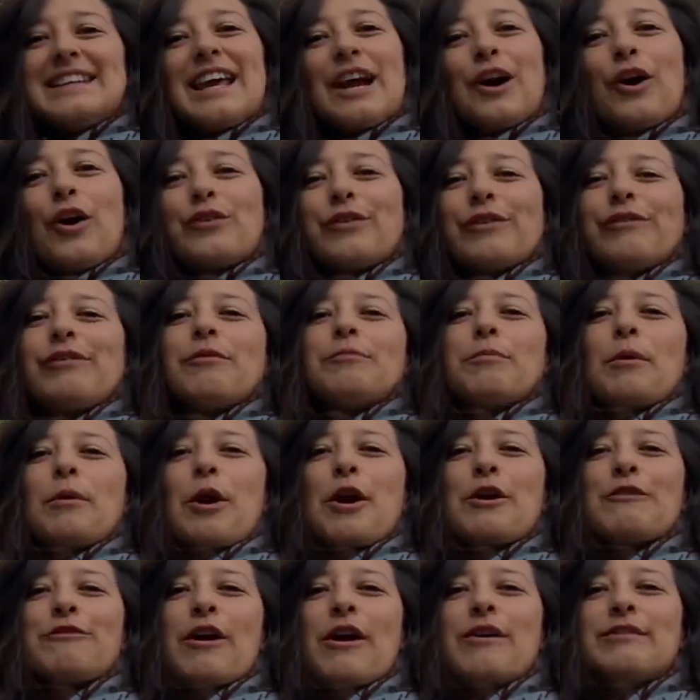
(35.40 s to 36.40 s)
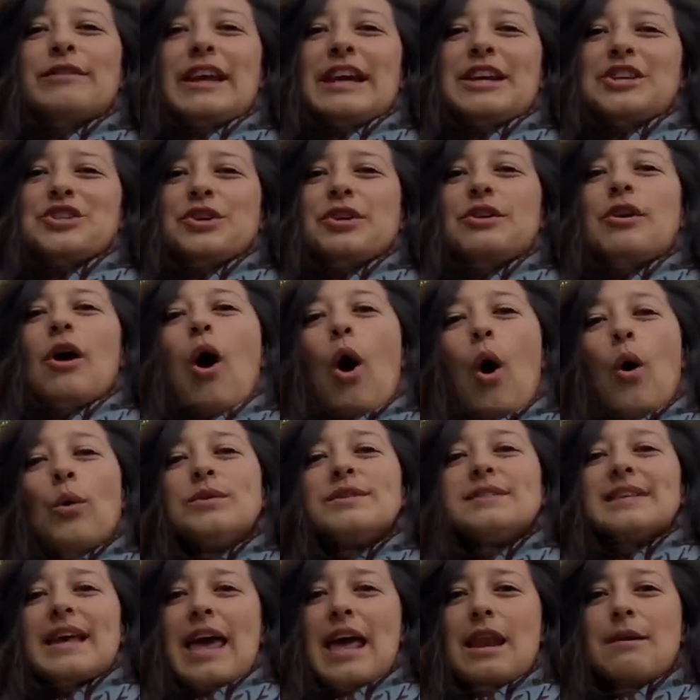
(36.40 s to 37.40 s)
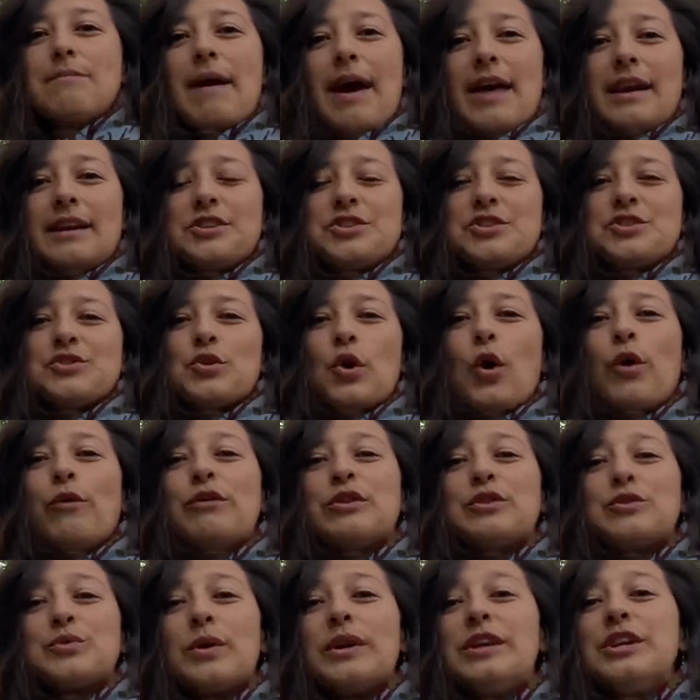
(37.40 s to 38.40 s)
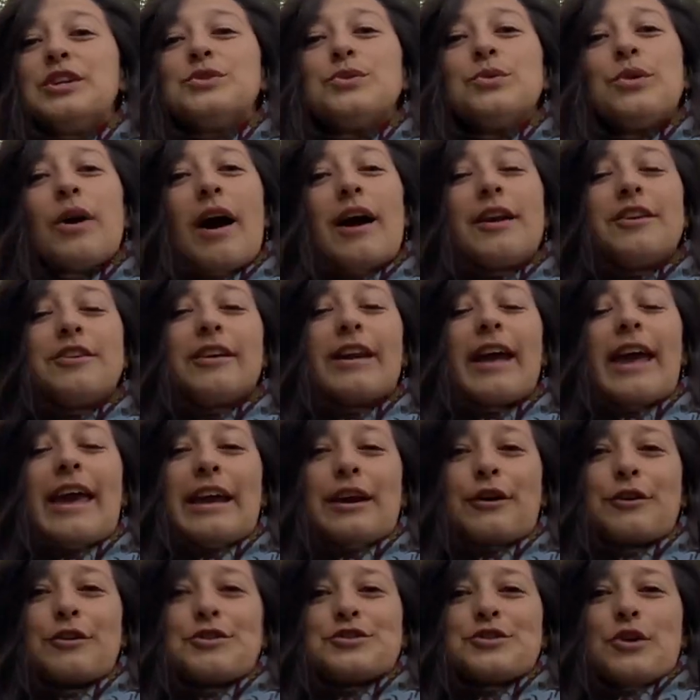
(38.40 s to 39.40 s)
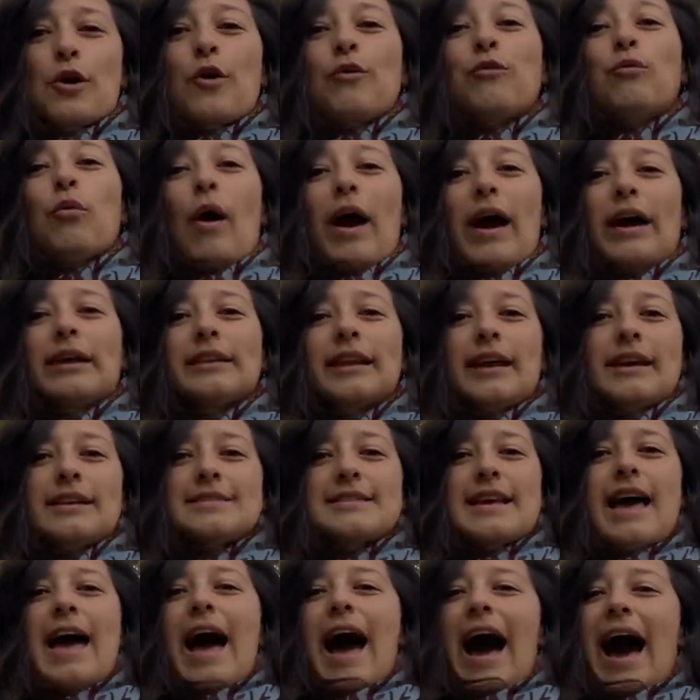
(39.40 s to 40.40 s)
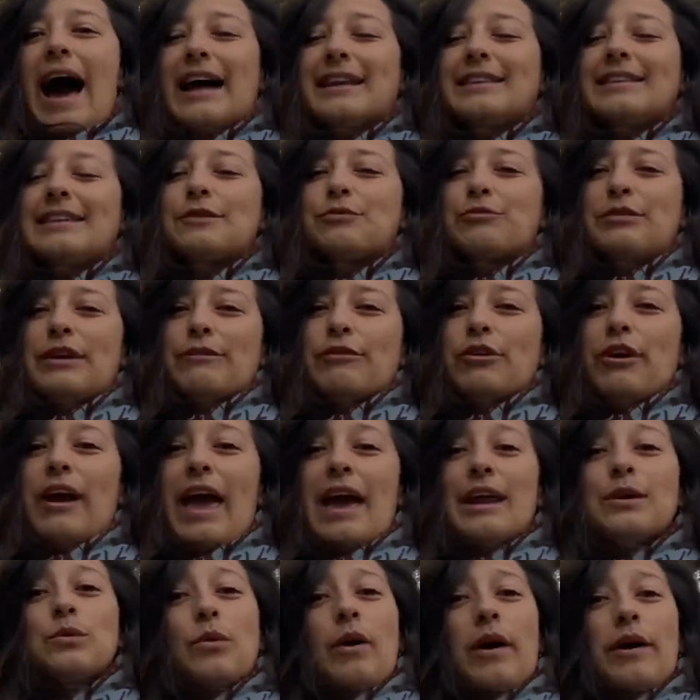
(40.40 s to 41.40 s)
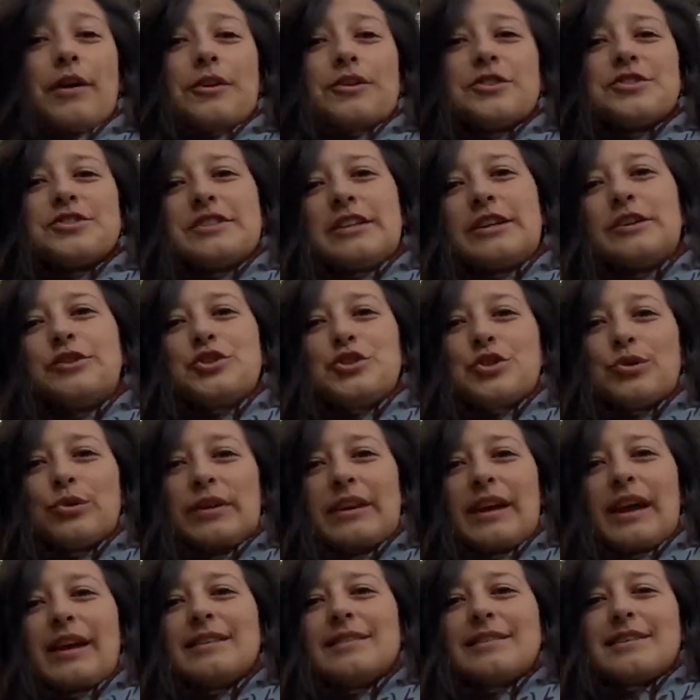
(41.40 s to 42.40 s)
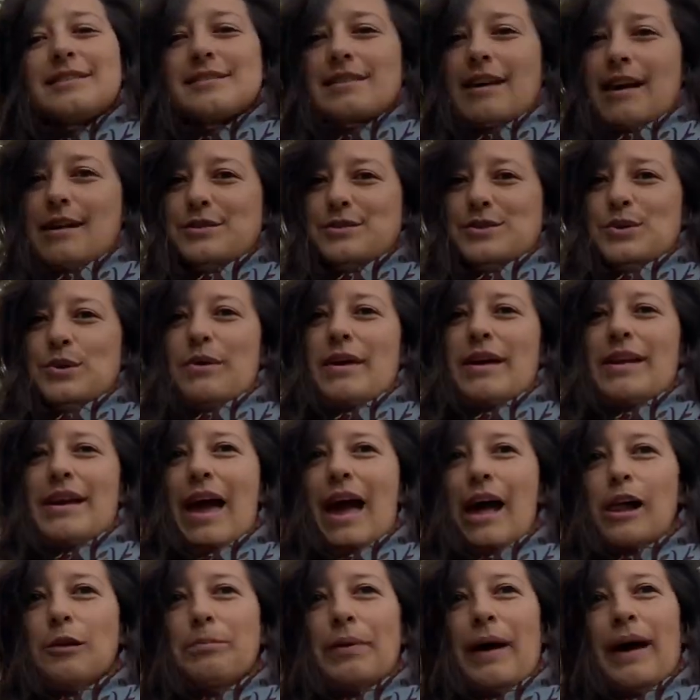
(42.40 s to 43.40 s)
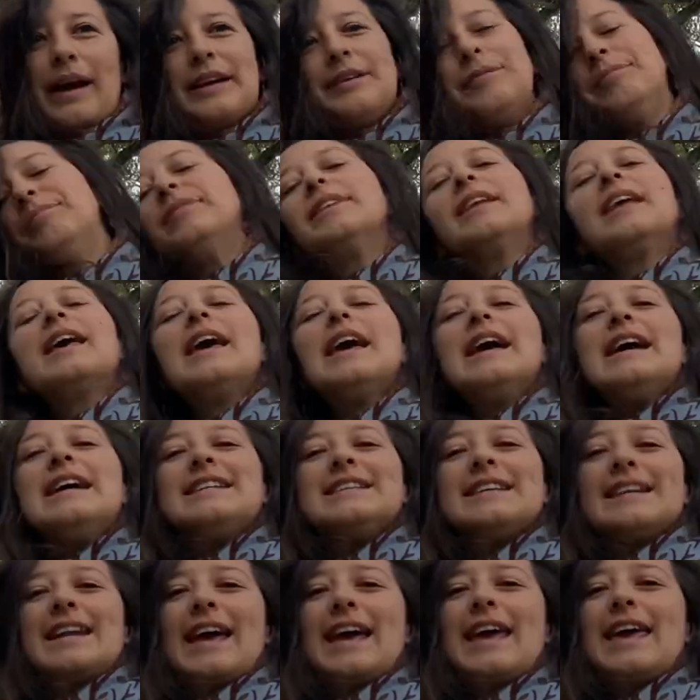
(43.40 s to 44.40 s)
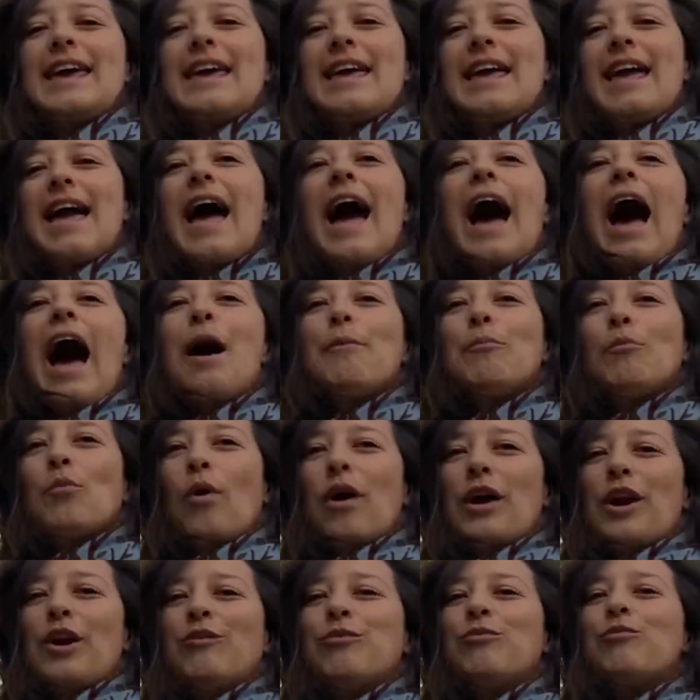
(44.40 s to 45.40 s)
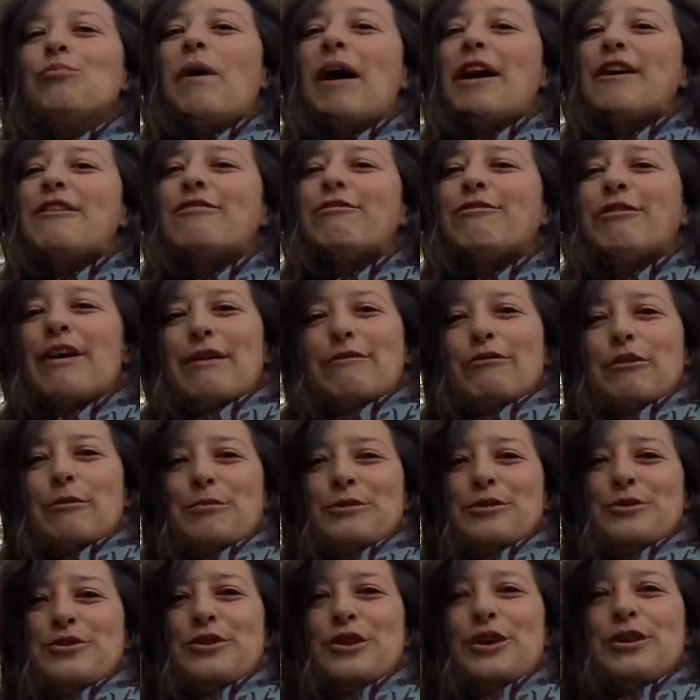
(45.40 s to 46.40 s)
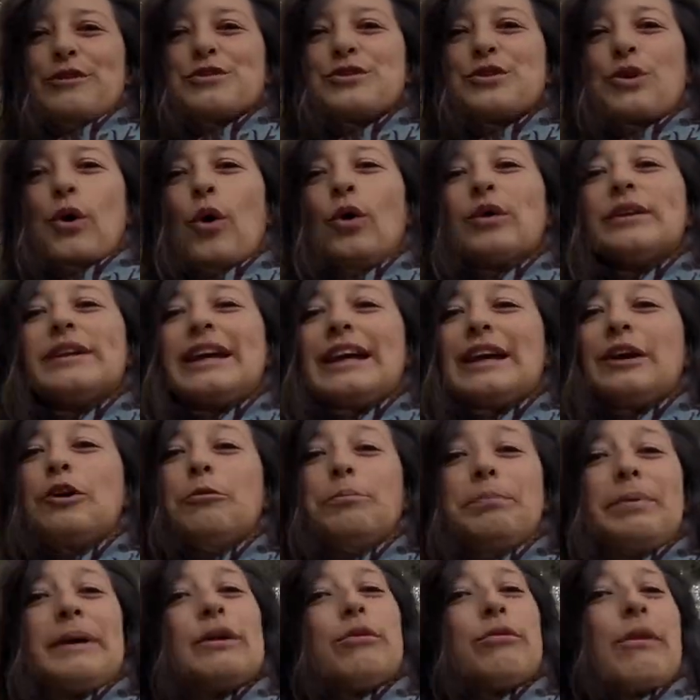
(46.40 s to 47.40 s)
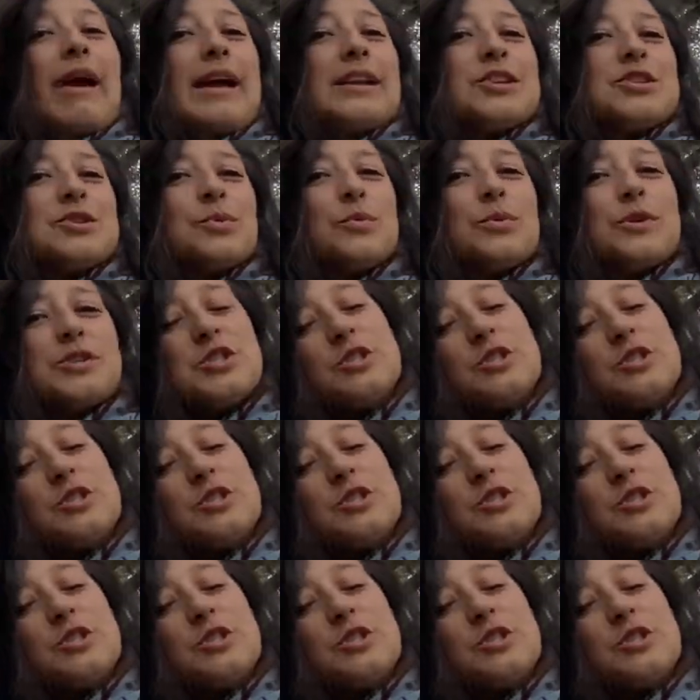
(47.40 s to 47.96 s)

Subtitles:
Diego River Park Foundation owns and manages over 2,200 acres of wildlands at the river headwaters near Julian, Descanso, and Alpine. Today, I'm one of my favorite preserves called Eagle Peak Ranch, which